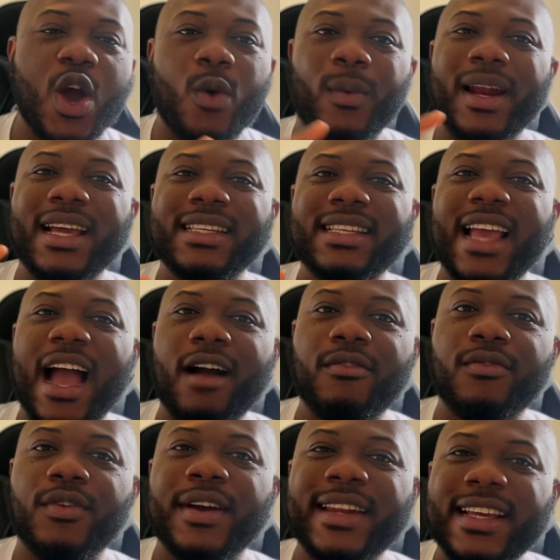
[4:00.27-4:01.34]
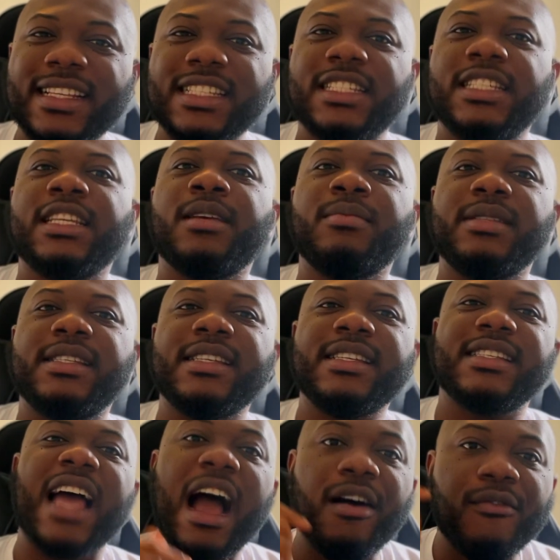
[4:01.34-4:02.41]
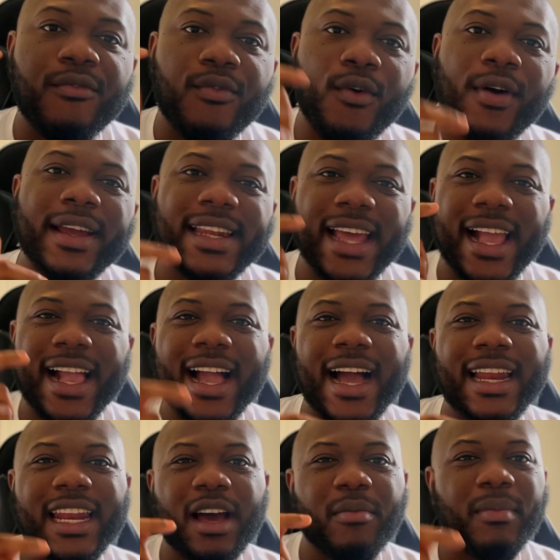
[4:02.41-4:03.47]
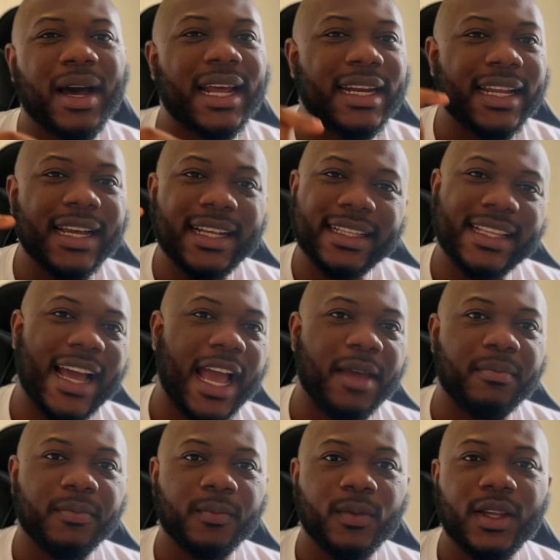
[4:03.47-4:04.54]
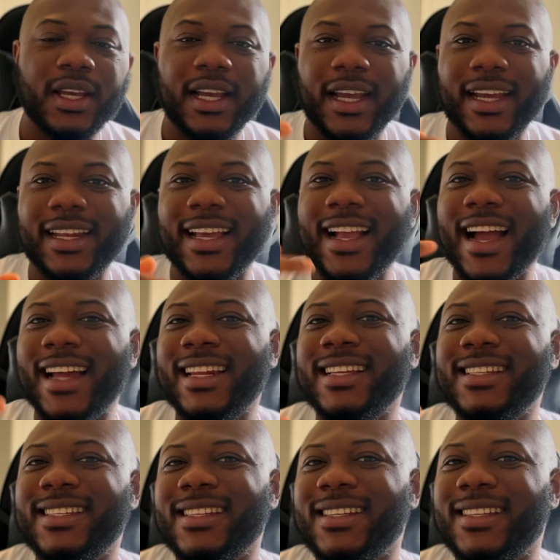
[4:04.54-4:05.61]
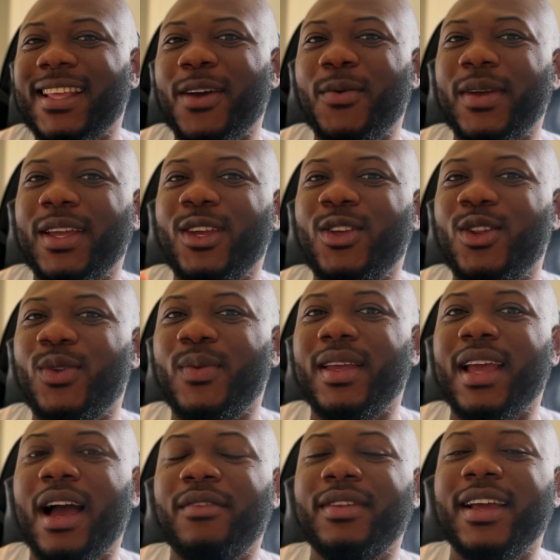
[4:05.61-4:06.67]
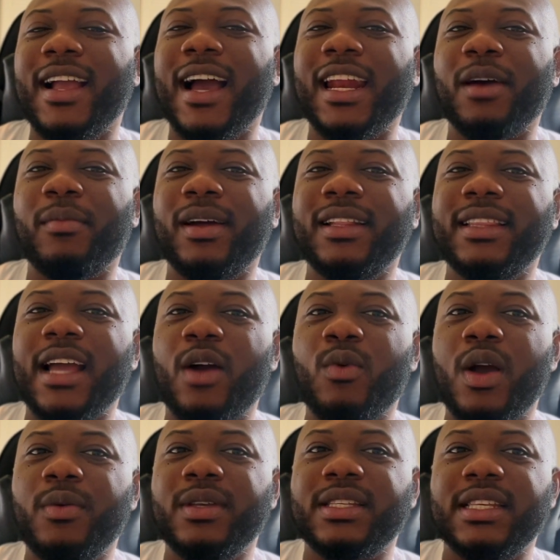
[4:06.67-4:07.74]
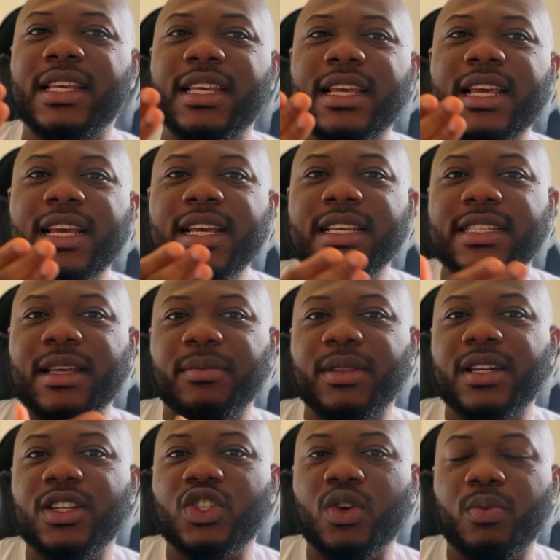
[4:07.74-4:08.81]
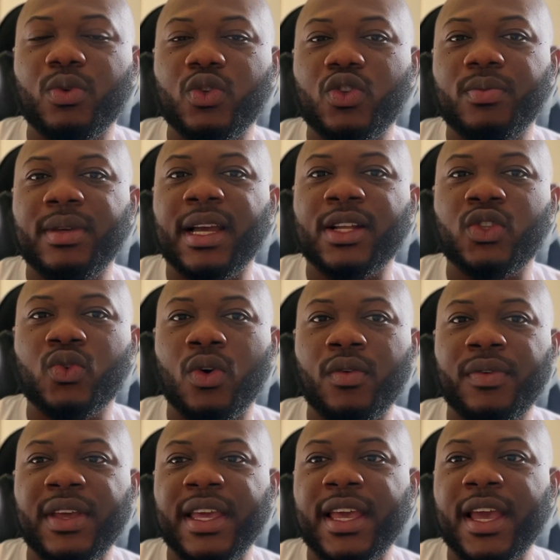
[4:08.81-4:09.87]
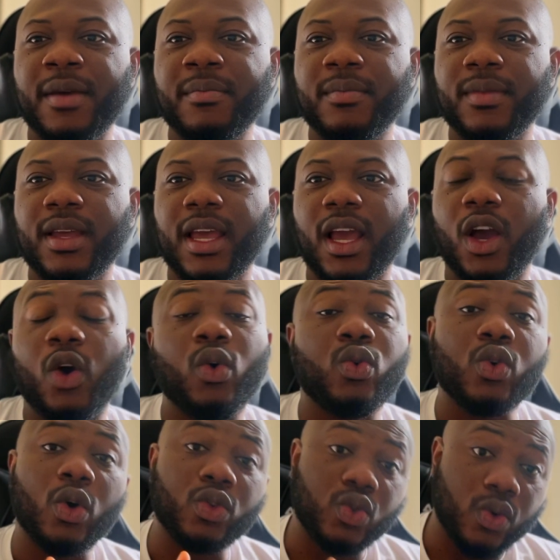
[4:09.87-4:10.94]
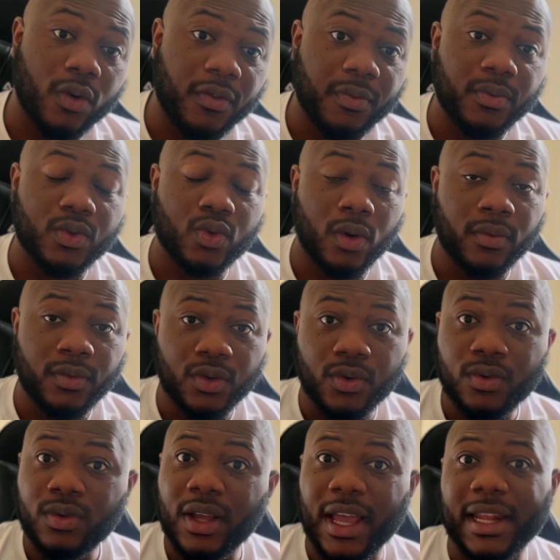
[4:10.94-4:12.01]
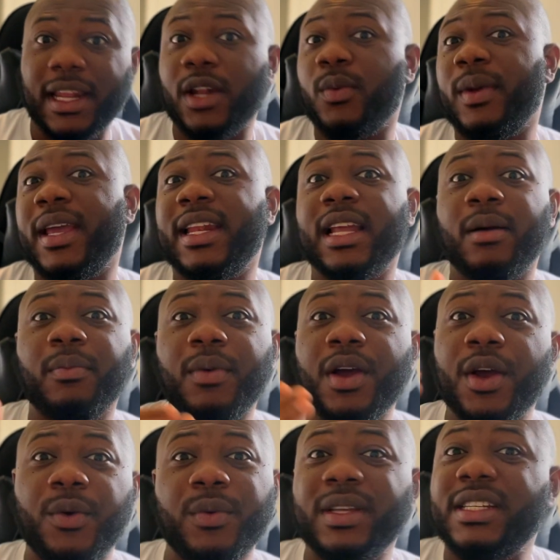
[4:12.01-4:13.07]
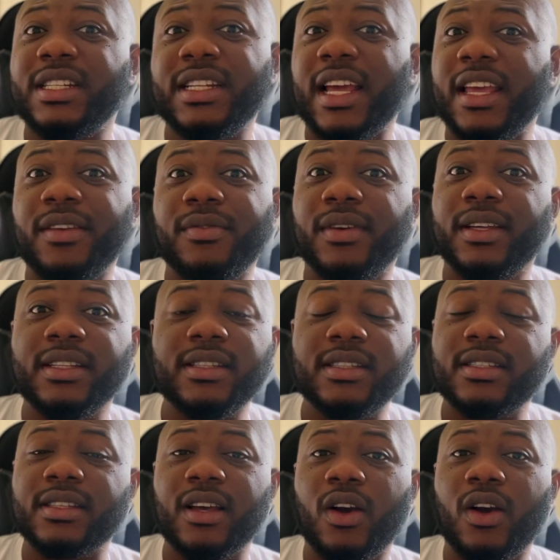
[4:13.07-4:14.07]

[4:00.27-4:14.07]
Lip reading: When I say avoid the GMTs, avoid the Ghana man time. In the Ghanaian system, we have the Ghana man time where we say something is supposed to be at 12 a.m. or 12 noon, and then we end up reaching the event